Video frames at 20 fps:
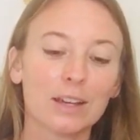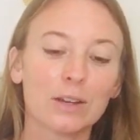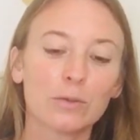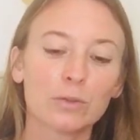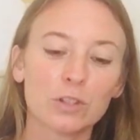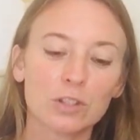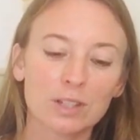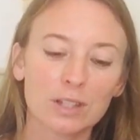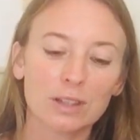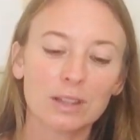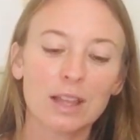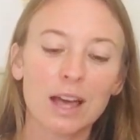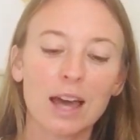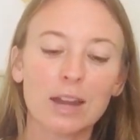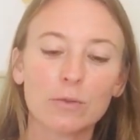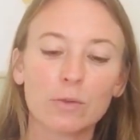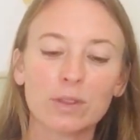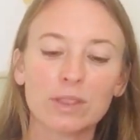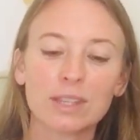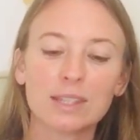which is a lot
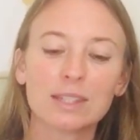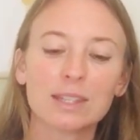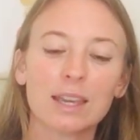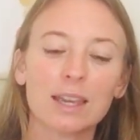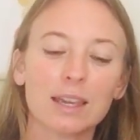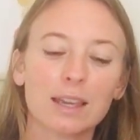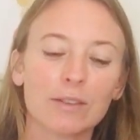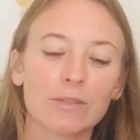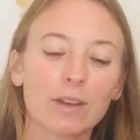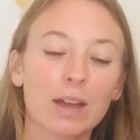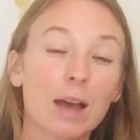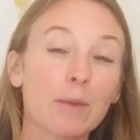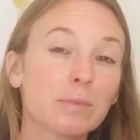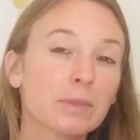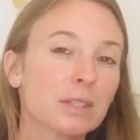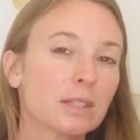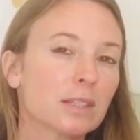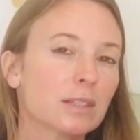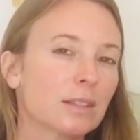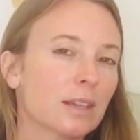of what this King of Cups
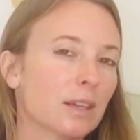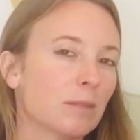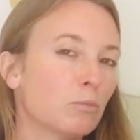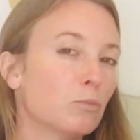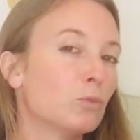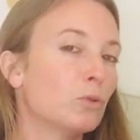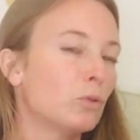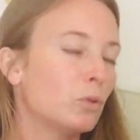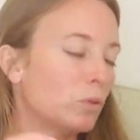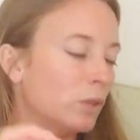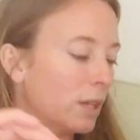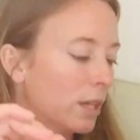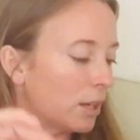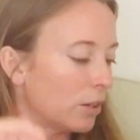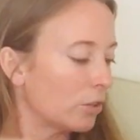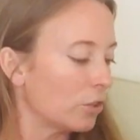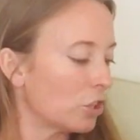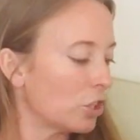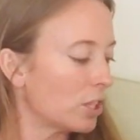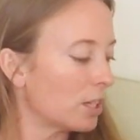and Moon
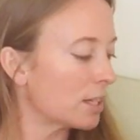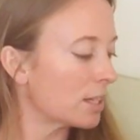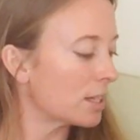energy is